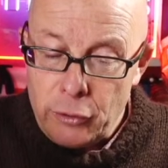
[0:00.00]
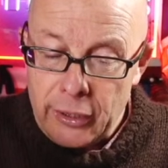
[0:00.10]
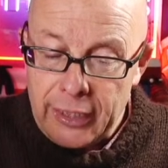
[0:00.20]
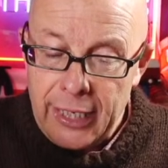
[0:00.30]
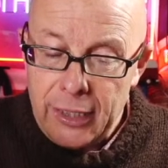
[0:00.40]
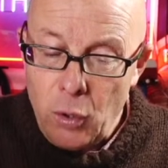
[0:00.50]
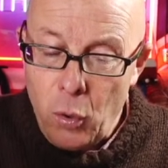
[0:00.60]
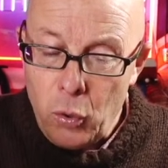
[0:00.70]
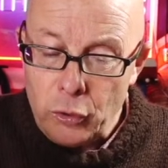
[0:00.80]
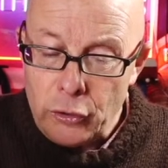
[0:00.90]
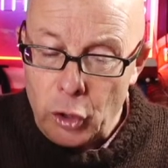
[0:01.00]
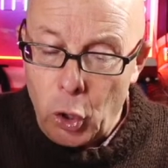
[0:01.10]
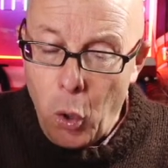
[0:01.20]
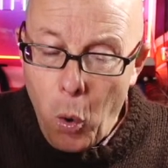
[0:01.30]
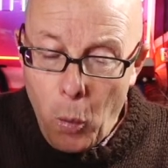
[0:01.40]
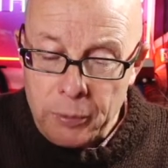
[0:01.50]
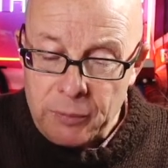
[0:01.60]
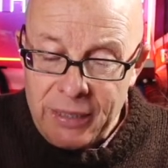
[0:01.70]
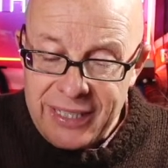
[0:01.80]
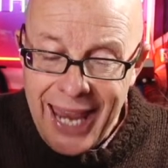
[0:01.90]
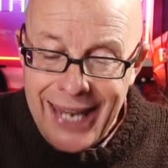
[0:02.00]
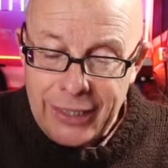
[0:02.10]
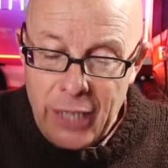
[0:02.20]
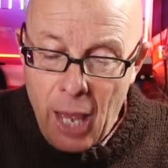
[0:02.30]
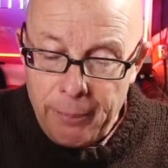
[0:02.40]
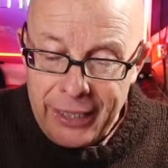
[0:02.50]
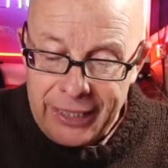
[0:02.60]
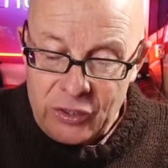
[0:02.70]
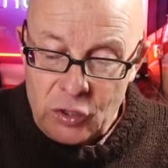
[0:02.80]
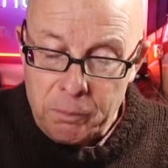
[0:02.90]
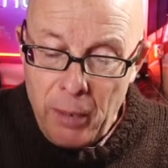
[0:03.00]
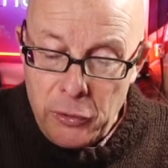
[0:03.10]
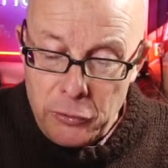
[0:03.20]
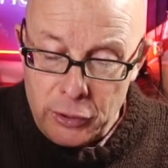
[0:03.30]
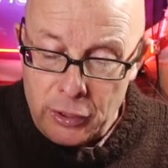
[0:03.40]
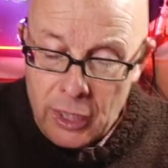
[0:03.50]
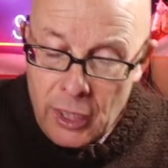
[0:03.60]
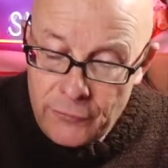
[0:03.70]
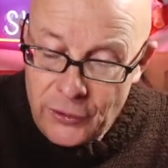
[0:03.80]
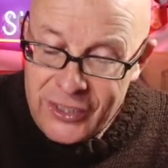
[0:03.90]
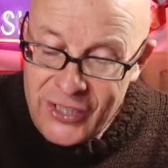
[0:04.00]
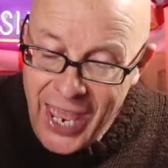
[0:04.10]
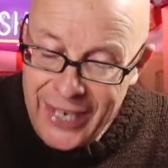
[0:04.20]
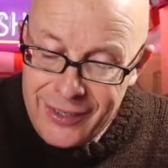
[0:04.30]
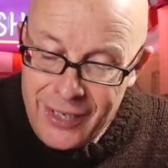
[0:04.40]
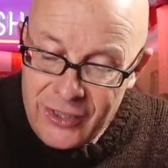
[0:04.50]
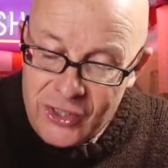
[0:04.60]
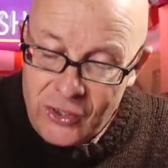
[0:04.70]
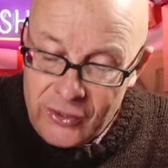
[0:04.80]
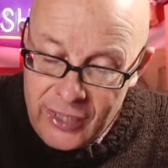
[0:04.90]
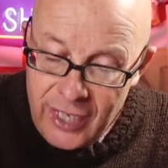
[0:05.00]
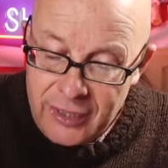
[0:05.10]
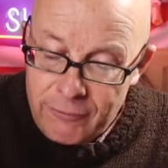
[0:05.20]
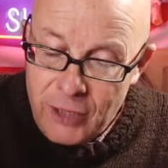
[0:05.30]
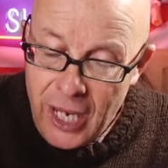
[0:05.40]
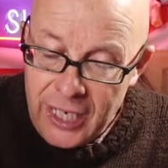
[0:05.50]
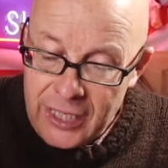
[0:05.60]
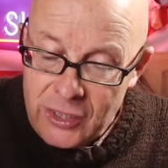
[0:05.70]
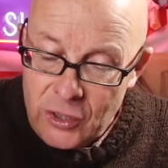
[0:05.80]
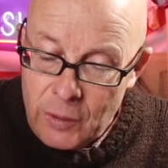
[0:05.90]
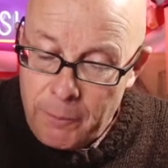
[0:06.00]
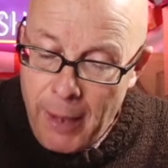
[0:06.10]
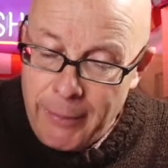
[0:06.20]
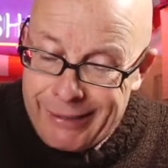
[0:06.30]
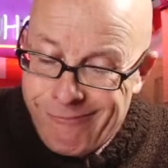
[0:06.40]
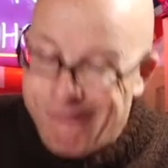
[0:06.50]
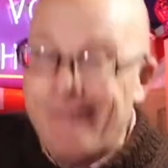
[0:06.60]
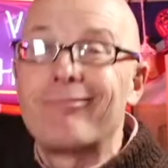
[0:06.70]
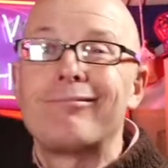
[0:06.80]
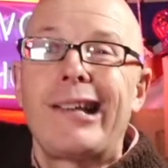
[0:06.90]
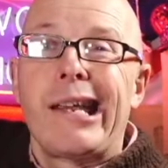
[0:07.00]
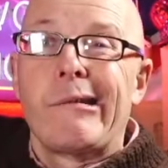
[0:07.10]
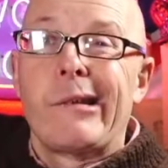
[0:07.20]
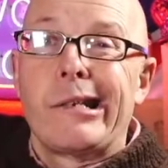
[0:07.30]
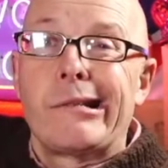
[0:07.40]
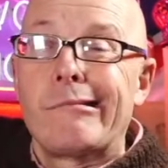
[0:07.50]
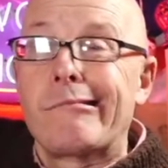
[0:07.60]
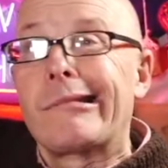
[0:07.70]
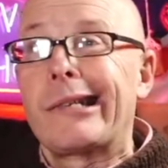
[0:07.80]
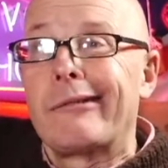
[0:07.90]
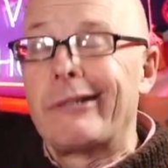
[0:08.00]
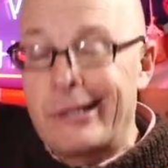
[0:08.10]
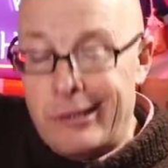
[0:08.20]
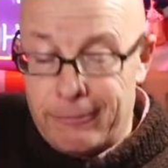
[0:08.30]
the king ordered the corpse be taken up and exposed for 10 successive days to the public. Here it is, look, there he is.